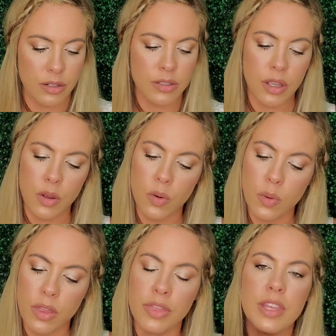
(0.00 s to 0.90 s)
So
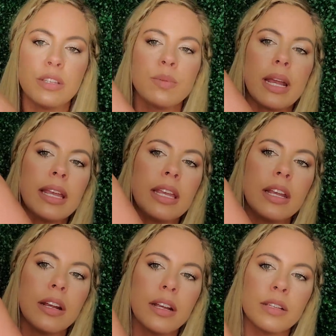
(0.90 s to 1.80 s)
this right
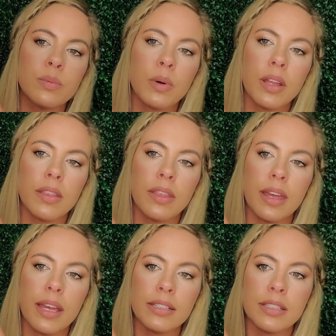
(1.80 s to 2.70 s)
here is what
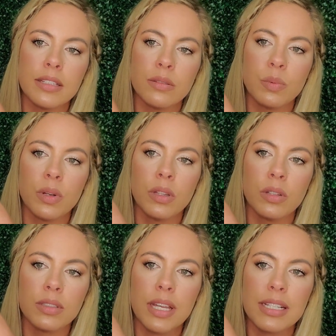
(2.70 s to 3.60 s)
the Essence one
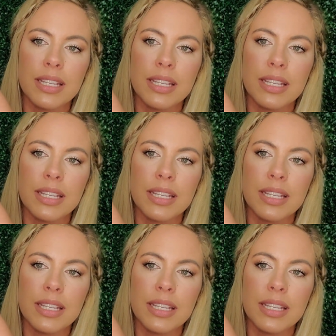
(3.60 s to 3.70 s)
looks like.